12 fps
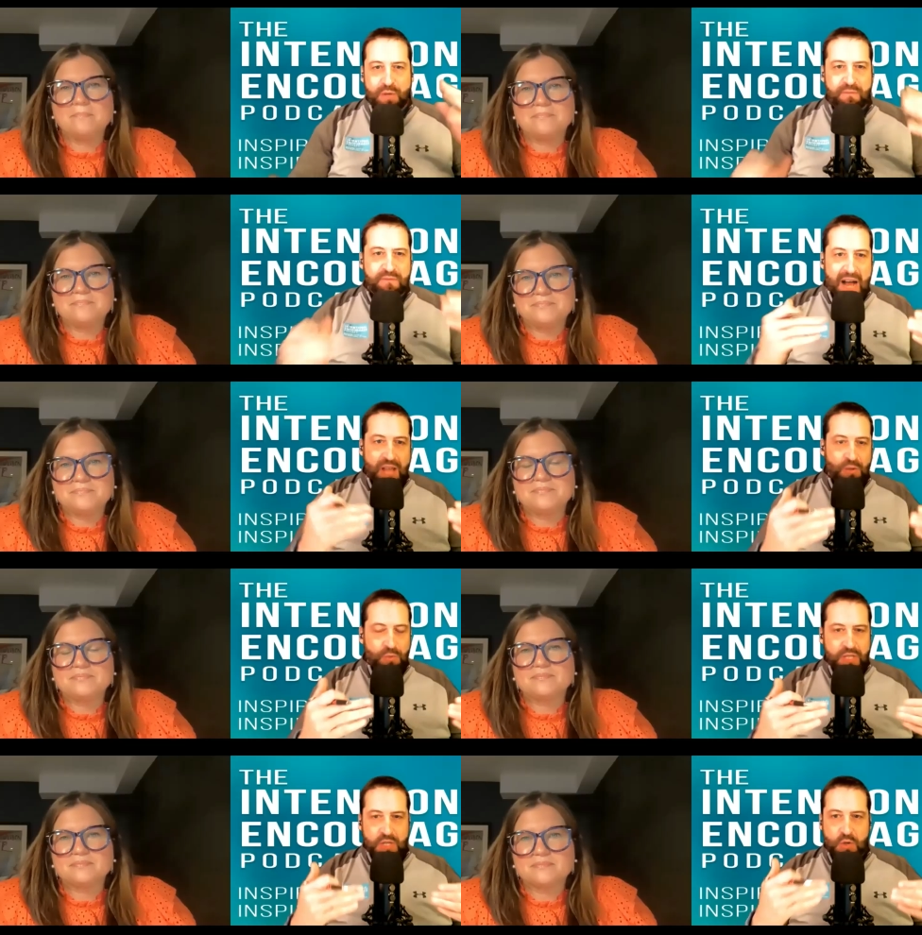Speaker 1: and
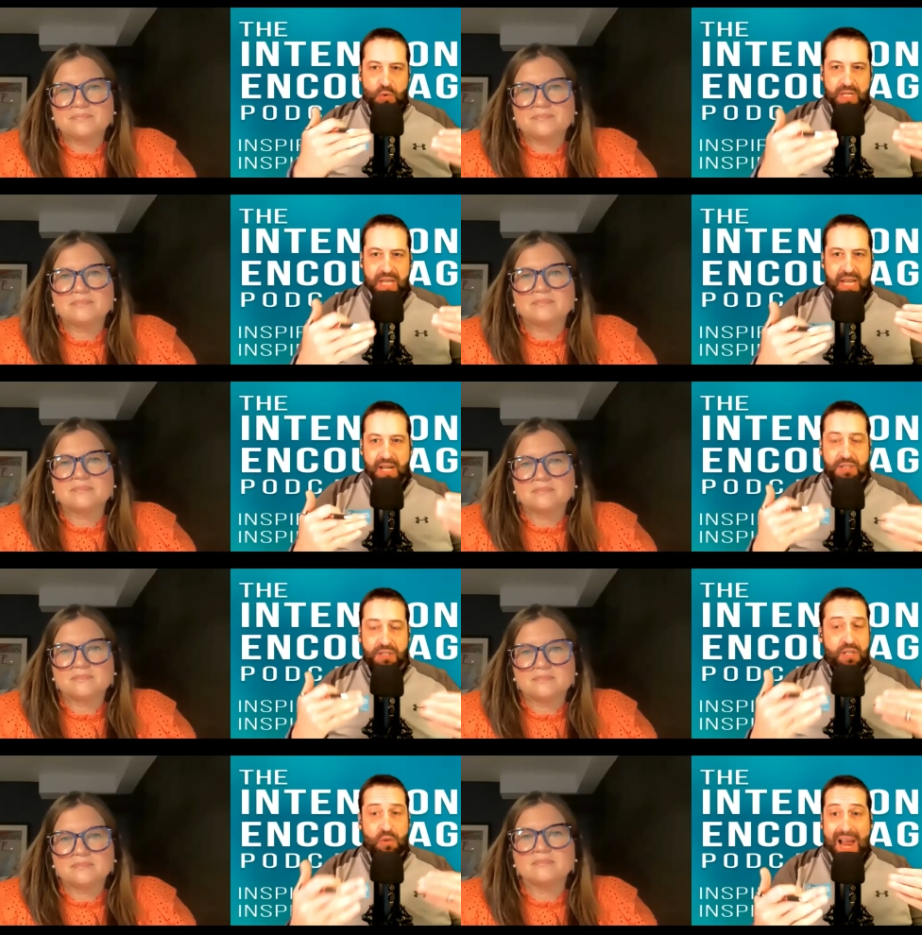following you and, and
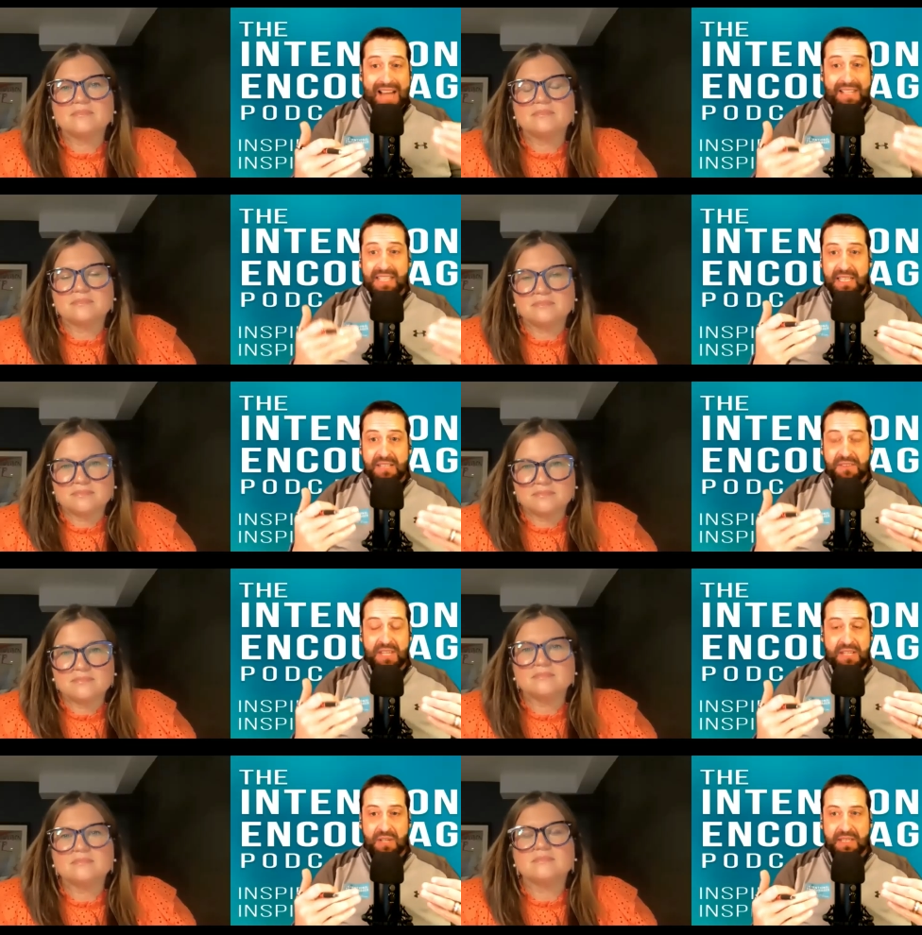us interacting and
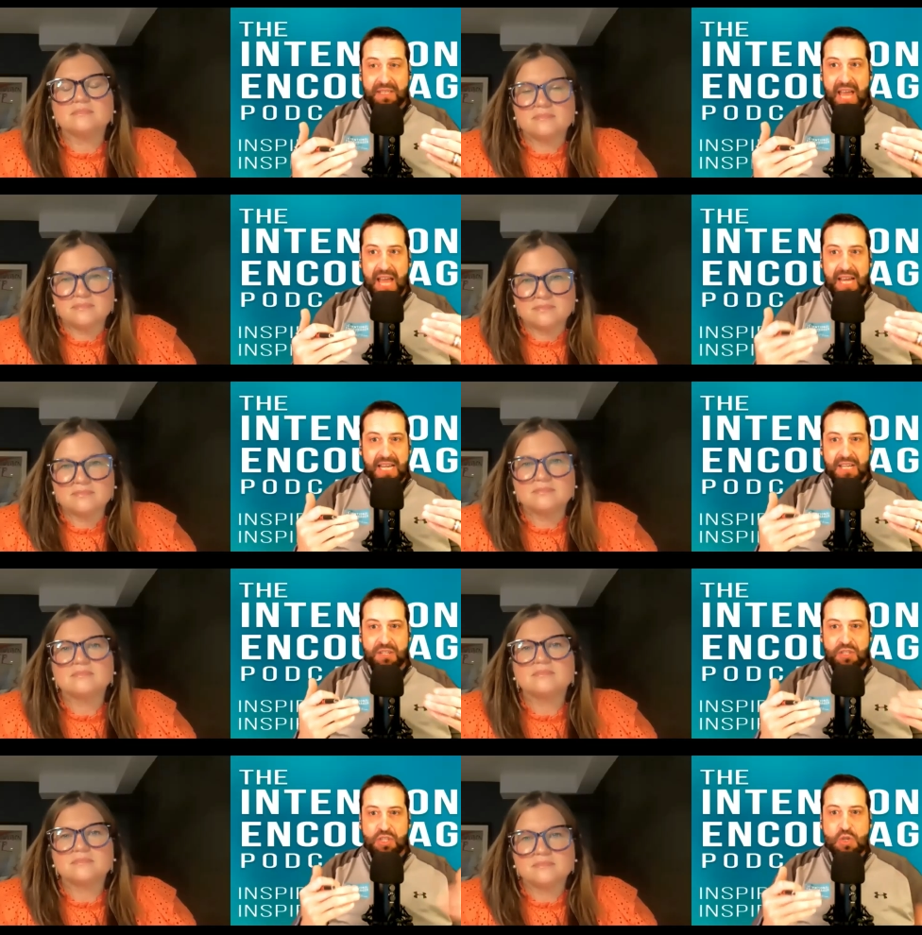things like that
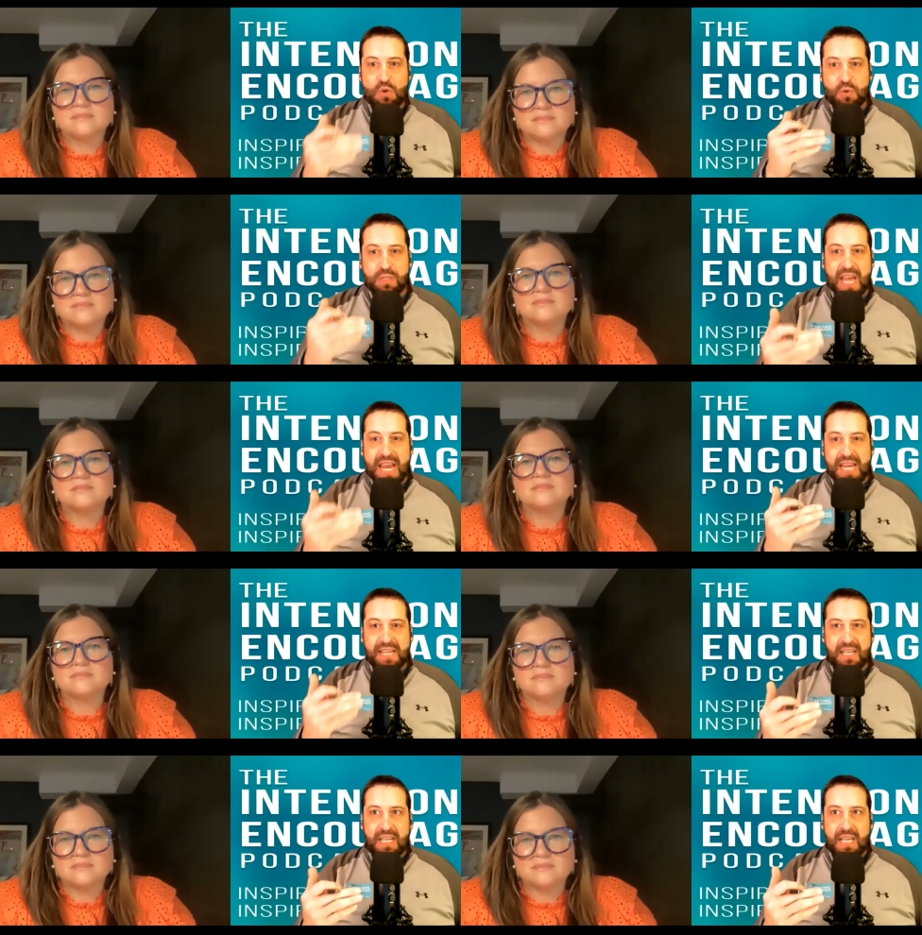is you
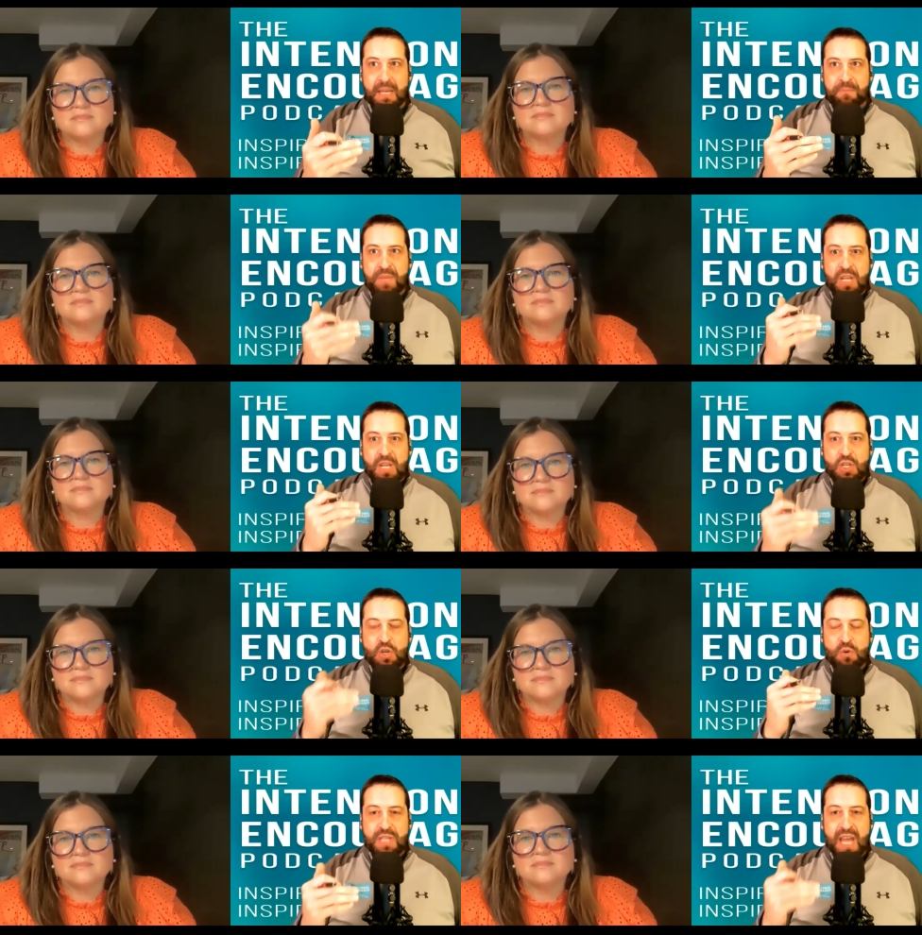take
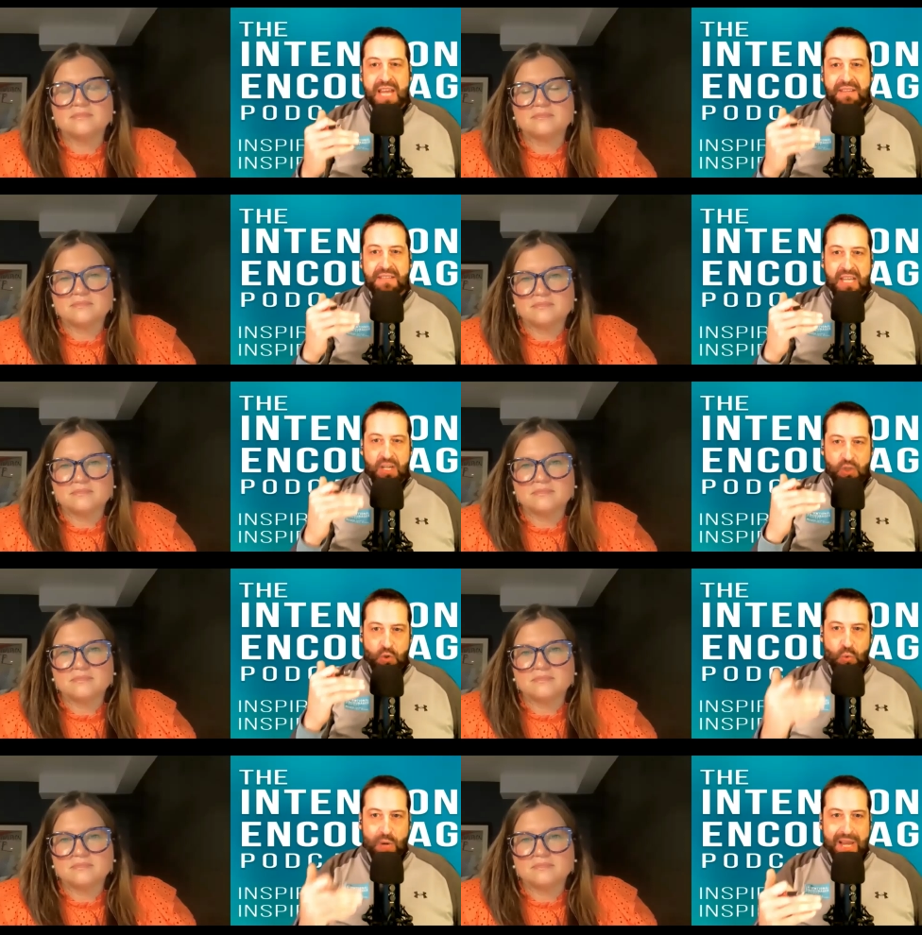you take the
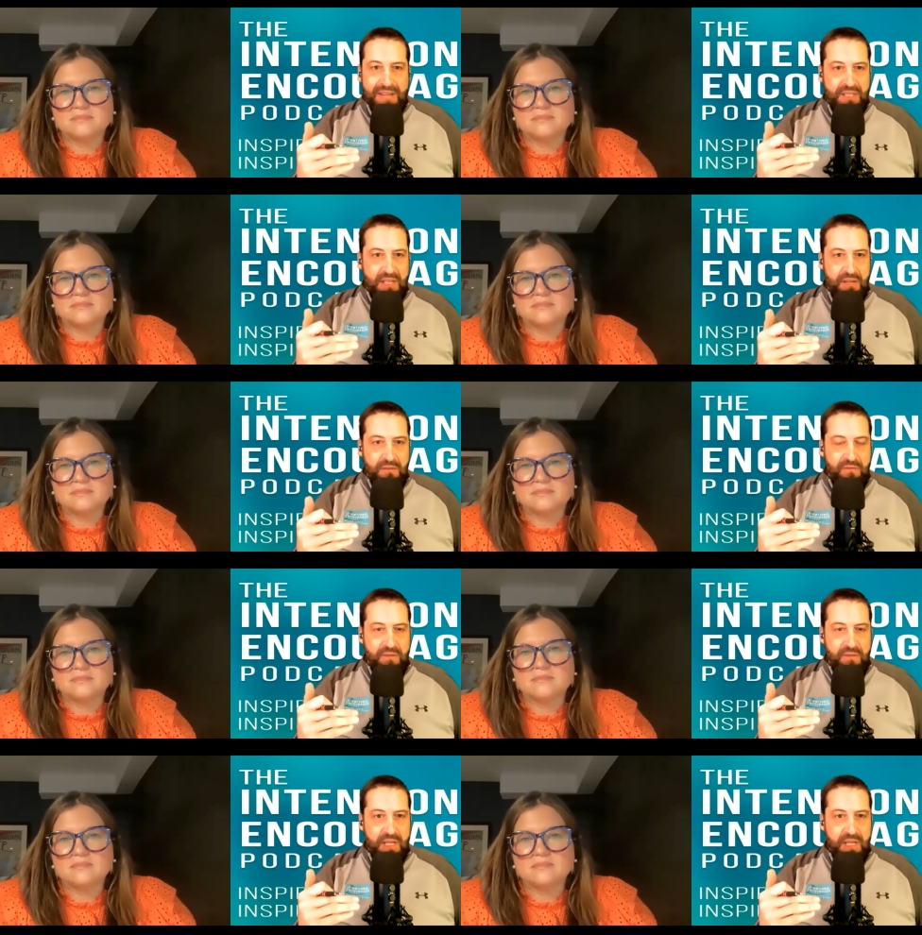aggressive